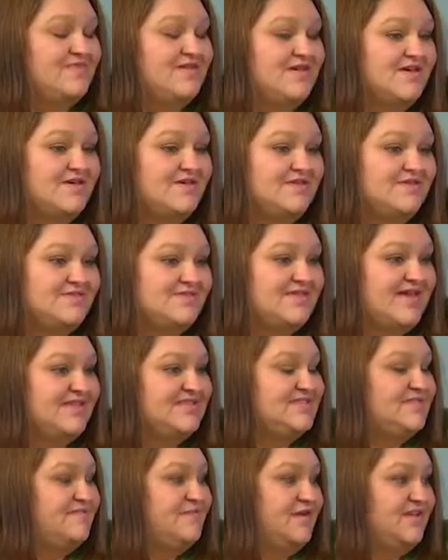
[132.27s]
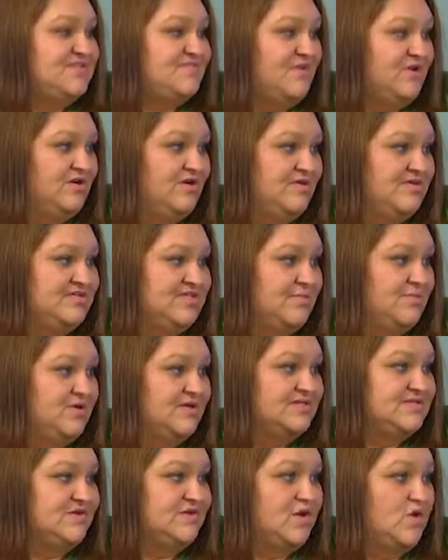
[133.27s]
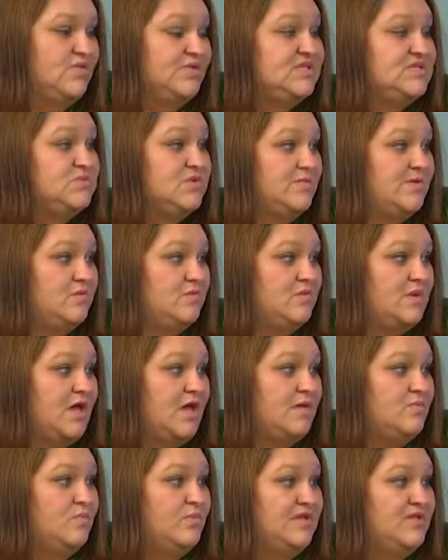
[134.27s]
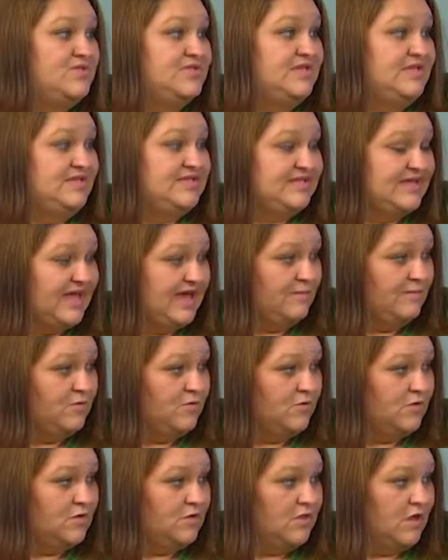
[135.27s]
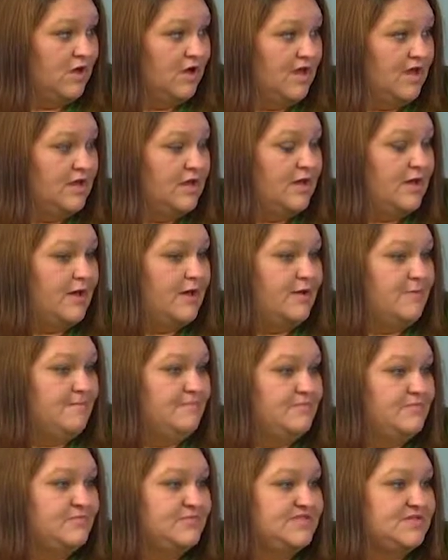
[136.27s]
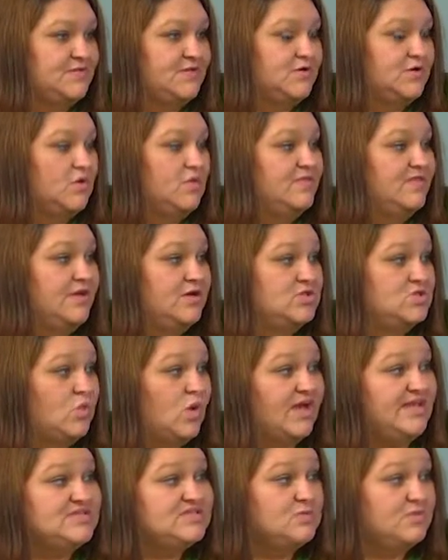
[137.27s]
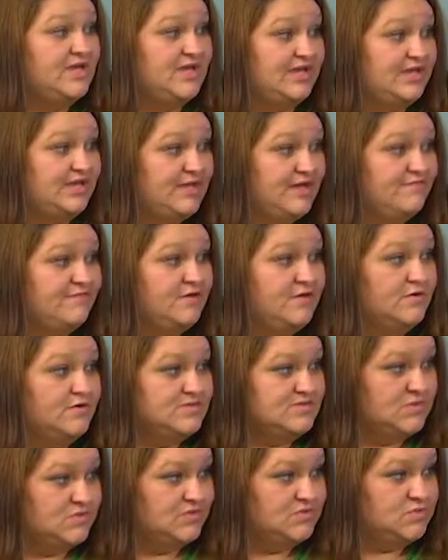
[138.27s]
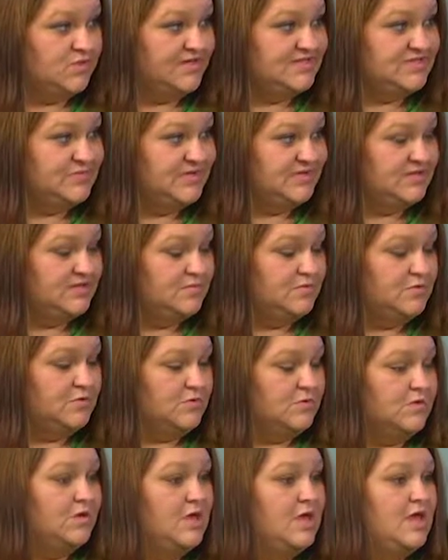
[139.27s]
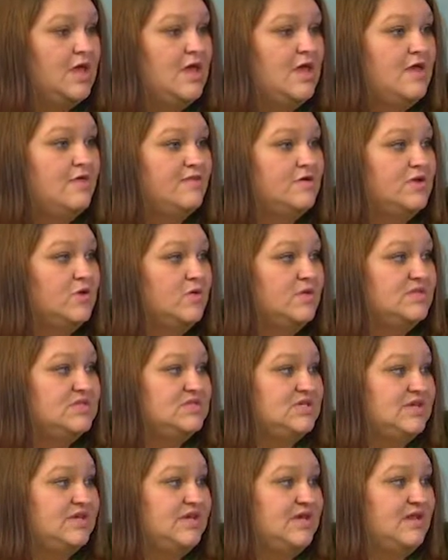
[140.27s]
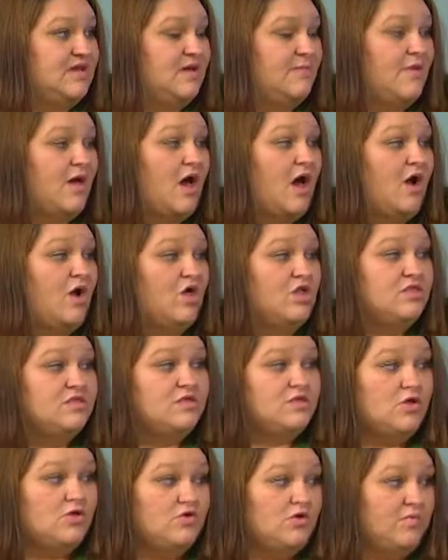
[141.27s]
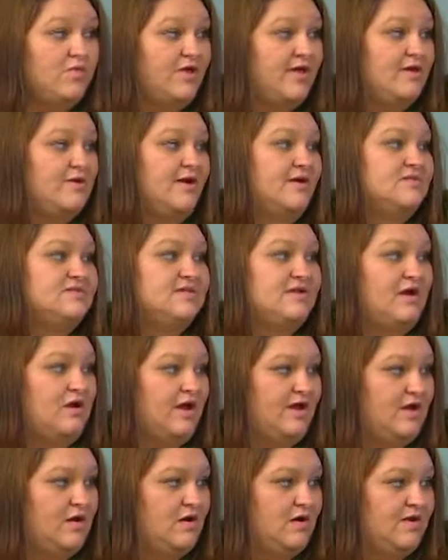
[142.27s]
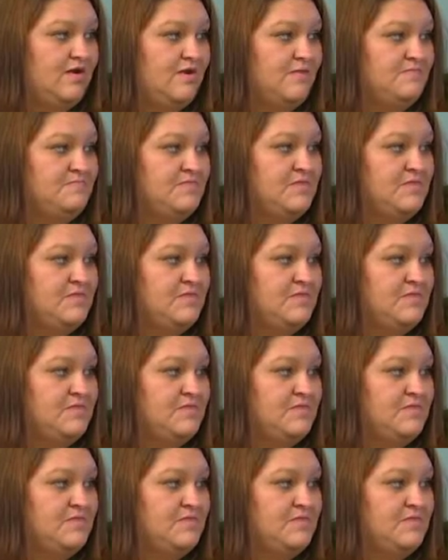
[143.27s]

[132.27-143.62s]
That's the funnest part of the summer because they're going swimming. We use Tennessee High Pool a lot. So they're going there twice a week. Every girl's going twice a week to the pool. They're going to hit up all of the local playgrounds in our area.